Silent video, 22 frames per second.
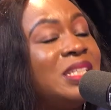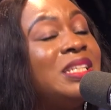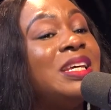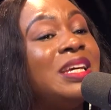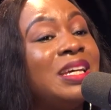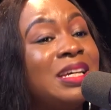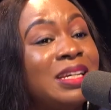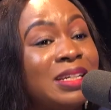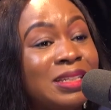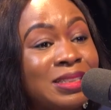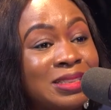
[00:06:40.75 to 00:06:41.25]

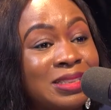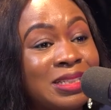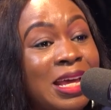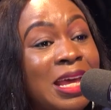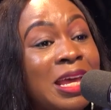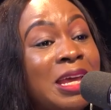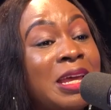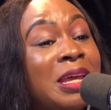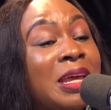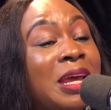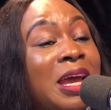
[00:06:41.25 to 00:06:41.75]
Yes, it
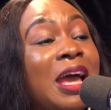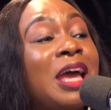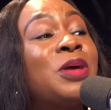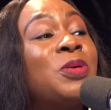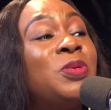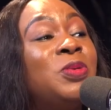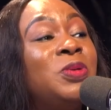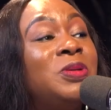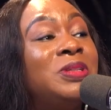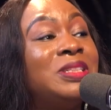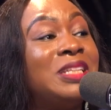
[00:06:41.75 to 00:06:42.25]
I, I
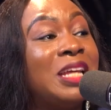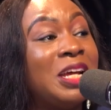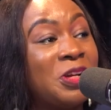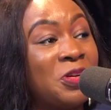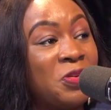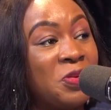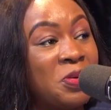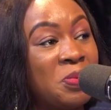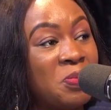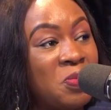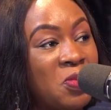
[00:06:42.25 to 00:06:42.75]
couldn't
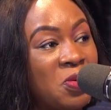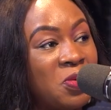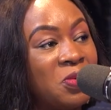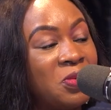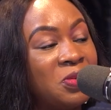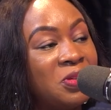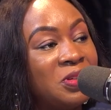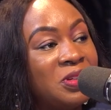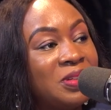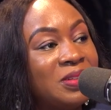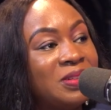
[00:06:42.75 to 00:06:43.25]
agree more.
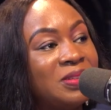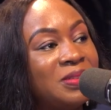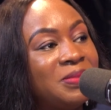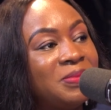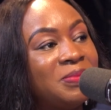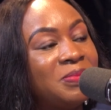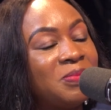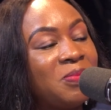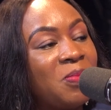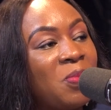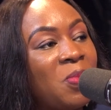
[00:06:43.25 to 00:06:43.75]
It is a big
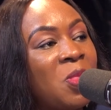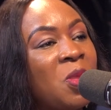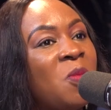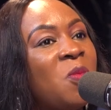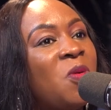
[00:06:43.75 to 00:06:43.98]
problem.